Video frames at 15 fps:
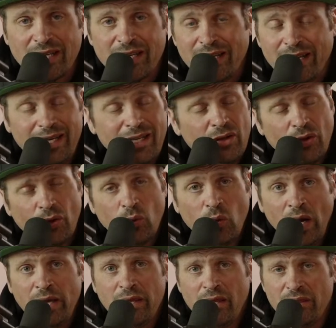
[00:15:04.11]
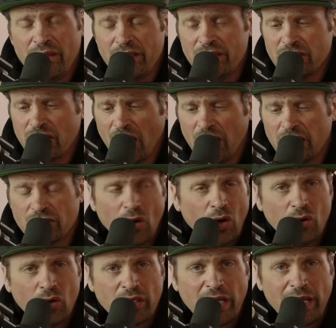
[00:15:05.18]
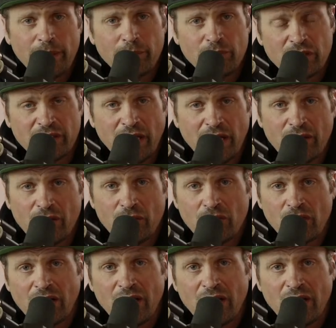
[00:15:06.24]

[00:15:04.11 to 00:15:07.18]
And the way that these guys all came together